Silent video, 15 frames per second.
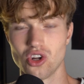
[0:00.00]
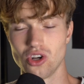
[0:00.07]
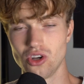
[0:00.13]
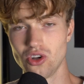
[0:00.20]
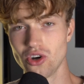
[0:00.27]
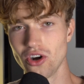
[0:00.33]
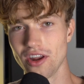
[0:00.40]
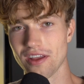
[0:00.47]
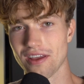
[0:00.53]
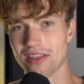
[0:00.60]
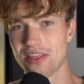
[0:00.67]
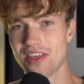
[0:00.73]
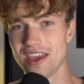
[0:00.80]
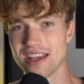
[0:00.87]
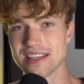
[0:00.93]
learning
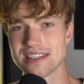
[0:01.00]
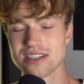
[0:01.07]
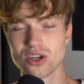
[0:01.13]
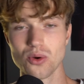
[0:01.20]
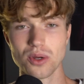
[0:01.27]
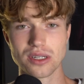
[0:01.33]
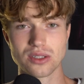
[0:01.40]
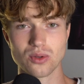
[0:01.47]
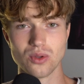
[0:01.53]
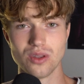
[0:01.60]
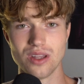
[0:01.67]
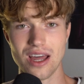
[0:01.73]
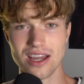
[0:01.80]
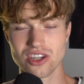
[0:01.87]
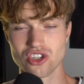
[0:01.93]
things, going to
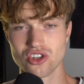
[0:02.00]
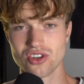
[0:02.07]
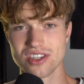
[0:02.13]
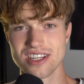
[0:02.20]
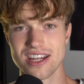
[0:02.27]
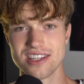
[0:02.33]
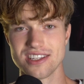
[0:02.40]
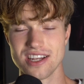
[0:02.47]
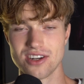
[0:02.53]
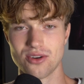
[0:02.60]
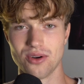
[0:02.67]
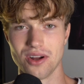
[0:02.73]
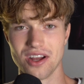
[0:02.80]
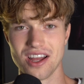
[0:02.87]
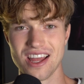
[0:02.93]
lectures,
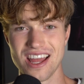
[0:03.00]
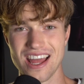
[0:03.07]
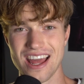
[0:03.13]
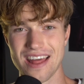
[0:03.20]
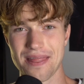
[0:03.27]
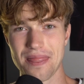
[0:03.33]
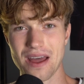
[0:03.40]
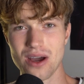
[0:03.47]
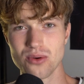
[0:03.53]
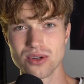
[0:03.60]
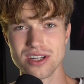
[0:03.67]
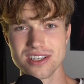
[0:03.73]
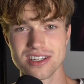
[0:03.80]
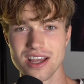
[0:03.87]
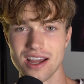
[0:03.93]
etc. And now
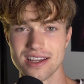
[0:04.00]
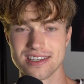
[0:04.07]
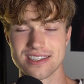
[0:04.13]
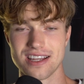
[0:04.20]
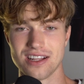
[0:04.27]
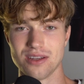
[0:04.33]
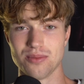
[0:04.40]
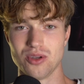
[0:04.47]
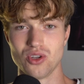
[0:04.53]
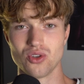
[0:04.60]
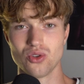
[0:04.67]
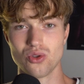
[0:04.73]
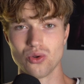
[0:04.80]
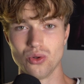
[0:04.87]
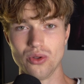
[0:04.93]
this guy is telling me
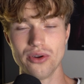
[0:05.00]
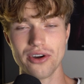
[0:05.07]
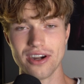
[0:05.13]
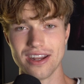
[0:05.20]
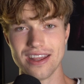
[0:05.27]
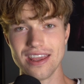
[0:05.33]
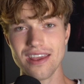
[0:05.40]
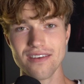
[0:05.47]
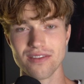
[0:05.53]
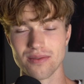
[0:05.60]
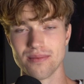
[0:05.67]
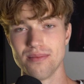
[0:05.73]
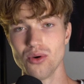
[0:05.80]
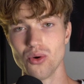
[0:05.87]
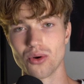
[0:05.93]
to learn
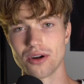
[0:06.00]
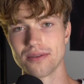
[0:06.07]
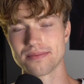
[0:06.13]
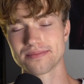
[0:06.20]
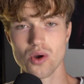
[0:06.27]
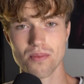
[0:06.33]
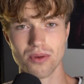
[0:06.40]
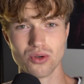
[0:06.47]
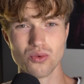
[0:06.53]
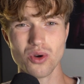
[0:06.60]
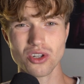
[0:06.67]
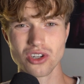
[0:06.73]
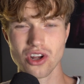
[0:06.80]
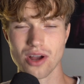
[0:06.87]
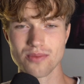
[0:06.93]
even more. But
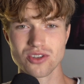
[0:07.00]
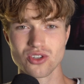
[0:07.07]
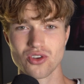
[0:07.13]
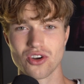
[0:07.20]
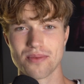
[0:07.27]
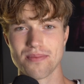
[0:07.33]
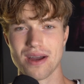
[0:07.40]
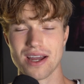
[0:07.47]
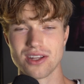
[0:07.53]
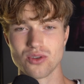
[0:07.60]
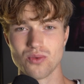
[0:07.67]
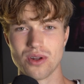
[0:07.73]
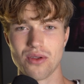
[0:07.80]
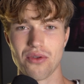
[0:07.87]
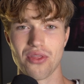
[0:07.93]
what comes to your mind
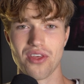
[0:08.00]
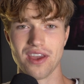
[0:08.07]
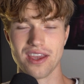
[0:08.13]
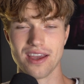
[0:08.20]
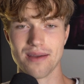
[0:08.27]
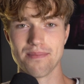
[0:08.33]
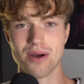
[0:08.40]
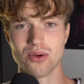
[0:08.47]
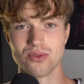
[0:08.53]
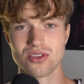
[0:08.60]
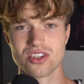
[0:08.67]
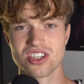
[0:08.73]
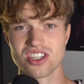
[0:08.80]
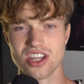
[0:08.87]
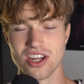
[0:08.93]
when you think about
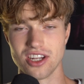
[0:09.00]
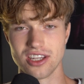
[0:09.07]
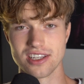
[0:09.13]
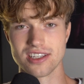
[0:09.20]
studying